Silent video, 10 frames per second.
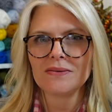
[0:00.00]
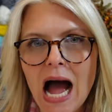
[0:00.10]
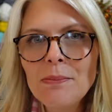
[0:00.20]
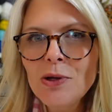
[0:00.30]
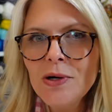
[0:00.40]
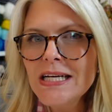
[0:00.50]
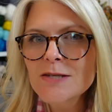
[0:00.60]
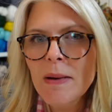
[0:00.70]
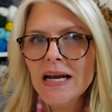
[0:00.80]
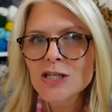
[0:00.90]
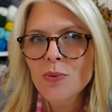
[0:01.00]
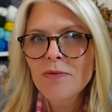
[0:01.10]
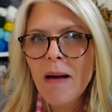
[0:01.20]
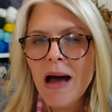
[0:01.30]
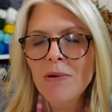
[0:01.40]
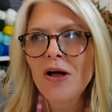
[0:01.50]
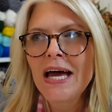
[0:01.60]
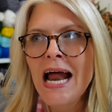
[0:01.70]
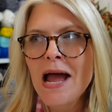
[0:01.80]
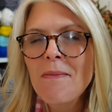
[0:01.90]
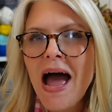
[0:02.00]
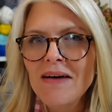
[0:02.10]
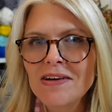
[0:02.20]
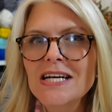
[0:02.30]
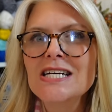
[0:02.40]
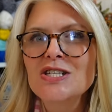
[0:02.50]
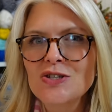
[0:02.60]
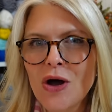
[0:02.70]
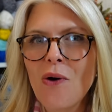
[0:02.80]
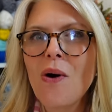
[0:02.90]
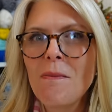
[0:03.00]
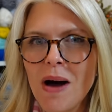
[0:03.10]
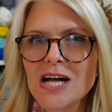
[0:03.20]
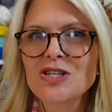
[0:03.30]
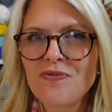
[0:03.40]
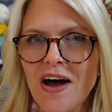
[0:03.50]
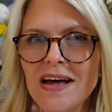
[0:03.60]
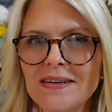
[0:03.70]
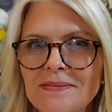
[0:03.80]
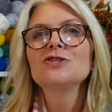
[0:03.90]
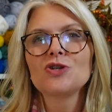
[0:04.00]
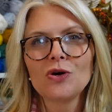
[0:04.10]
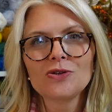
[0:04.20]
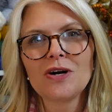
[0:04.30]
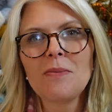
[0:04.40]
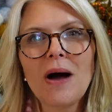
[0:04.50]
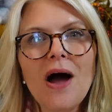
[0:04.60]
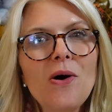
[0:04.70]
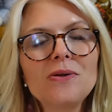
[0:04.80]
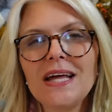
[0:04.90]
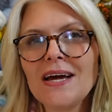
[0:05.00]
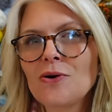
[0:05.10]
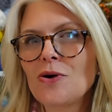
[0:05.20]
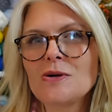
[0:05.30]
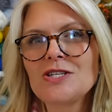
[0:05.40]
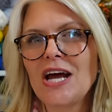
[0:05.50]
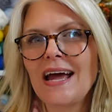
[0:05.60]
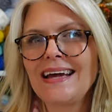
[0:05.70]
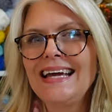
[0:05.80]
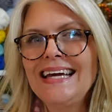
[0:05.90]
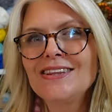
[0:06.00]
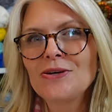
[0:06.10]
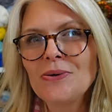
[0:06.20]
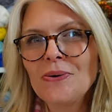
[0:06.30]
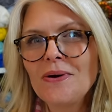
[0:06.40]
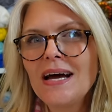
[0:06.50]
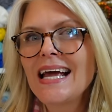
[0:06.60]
I'm learning Spanish with Babbel and I am having so much fun. Yo trabajo de crochet. ¿Y tú?